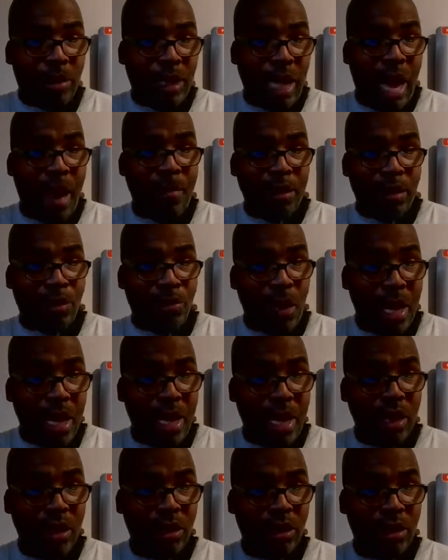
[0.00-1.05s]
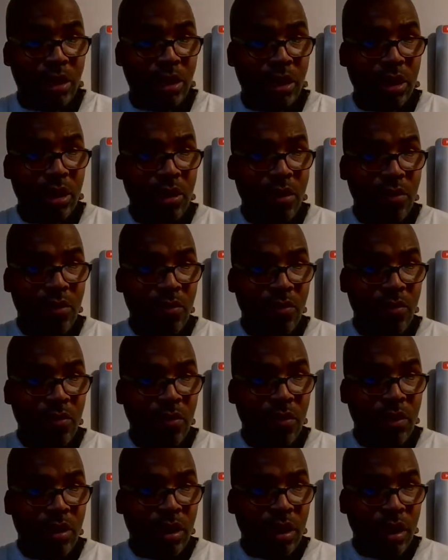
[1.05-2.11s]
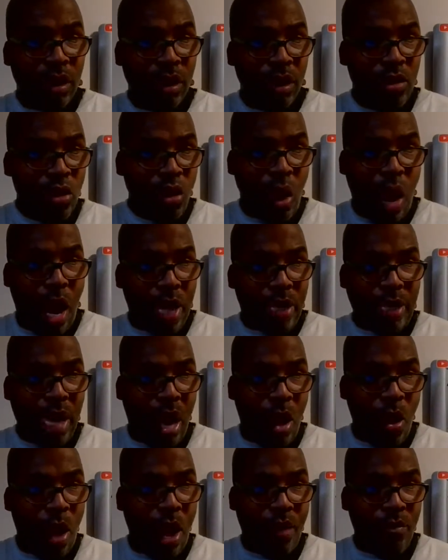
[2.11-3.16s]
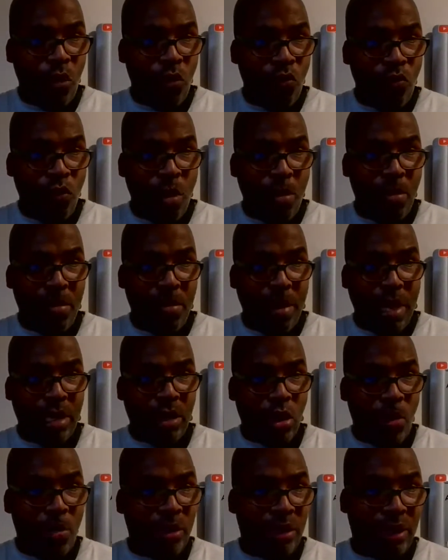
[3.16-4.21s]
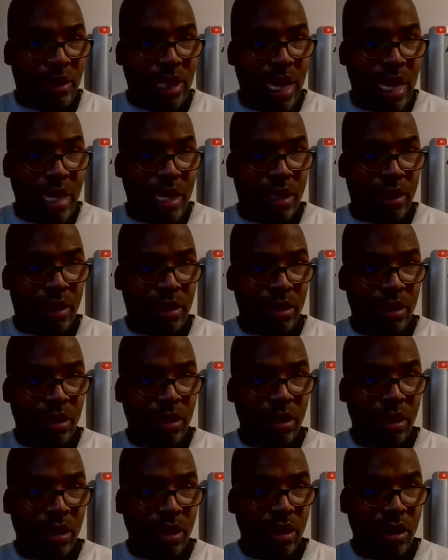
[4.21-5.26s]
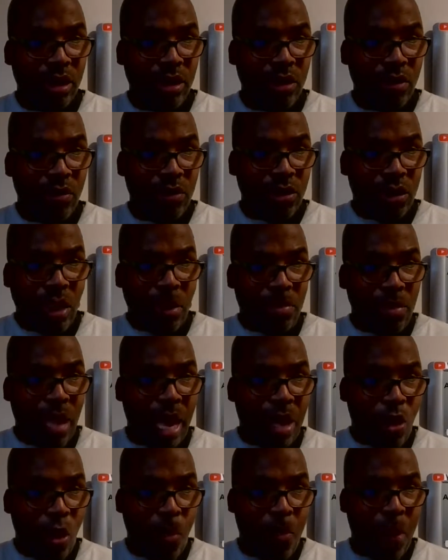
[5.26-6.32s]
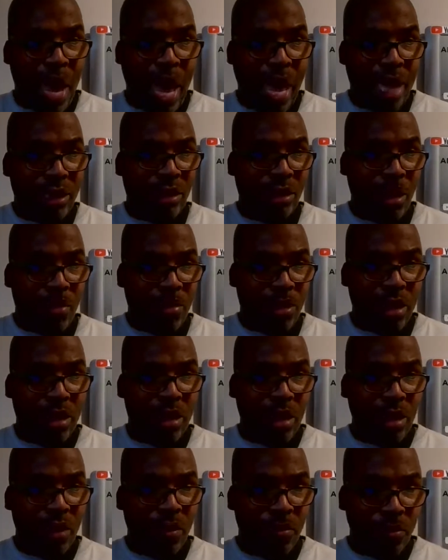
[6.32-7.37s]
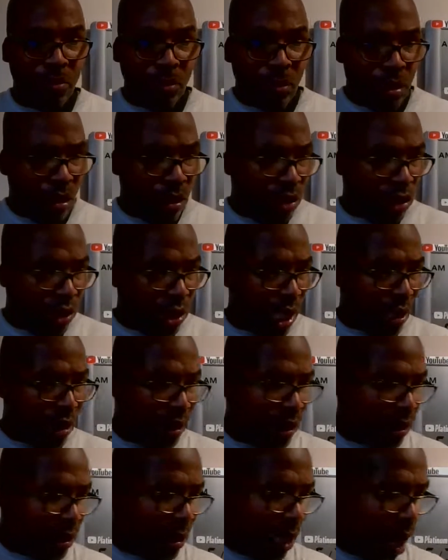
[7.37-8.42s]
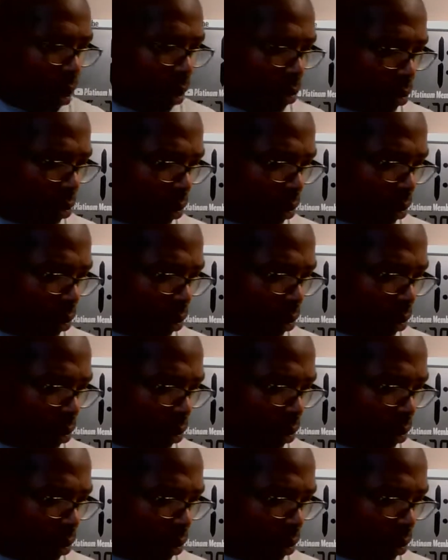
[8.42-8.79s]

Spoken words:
diamond, spades. I don't have no room to make no mistakes. I go past something. Check this out.